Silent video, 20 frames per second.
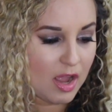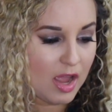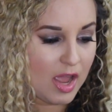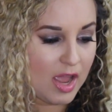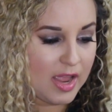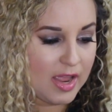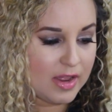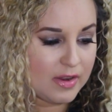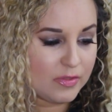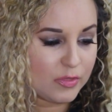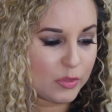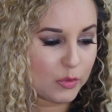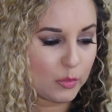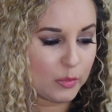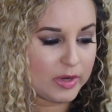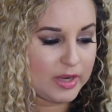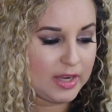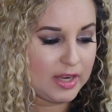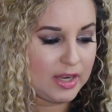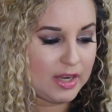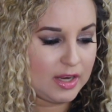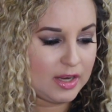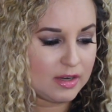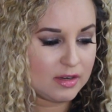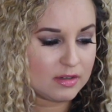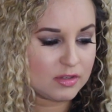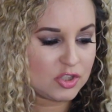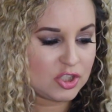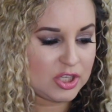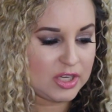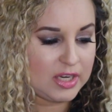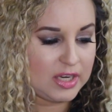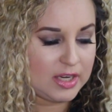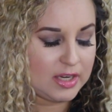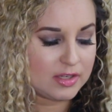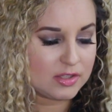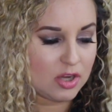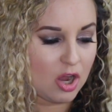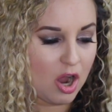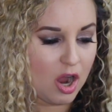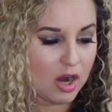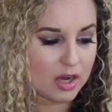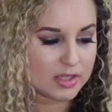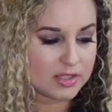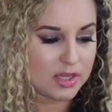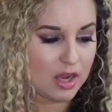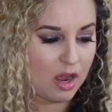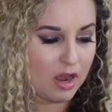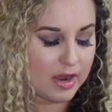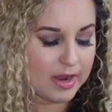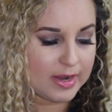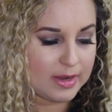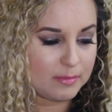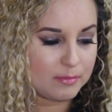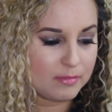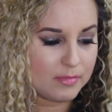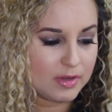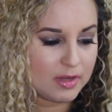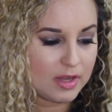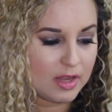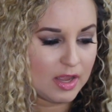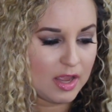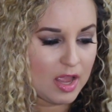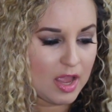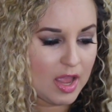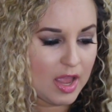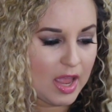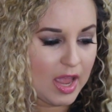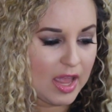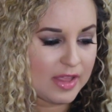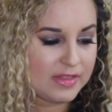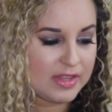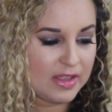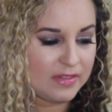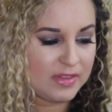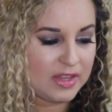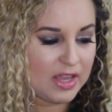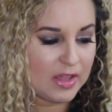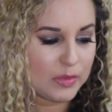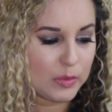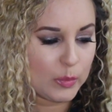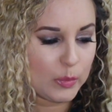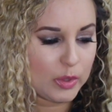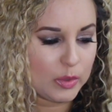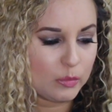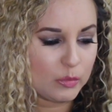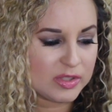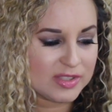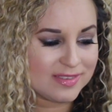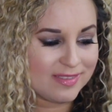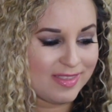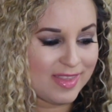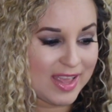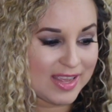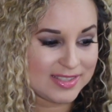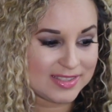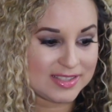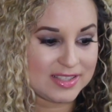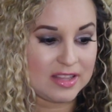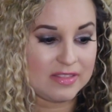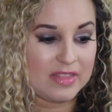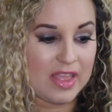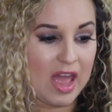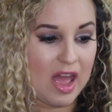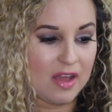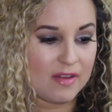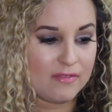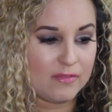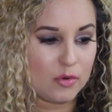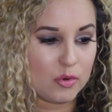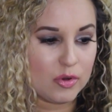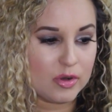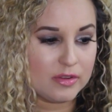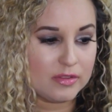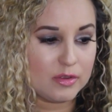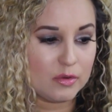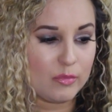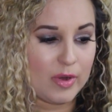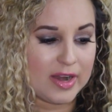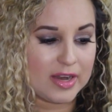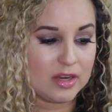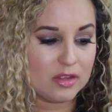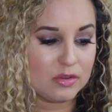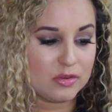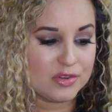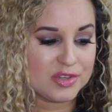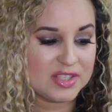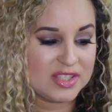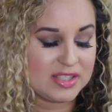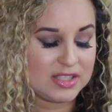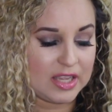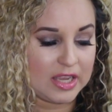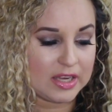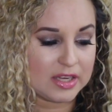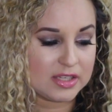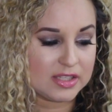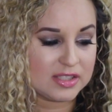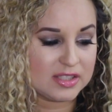and 3G talk time, and then the other one was less than that for the regular 6.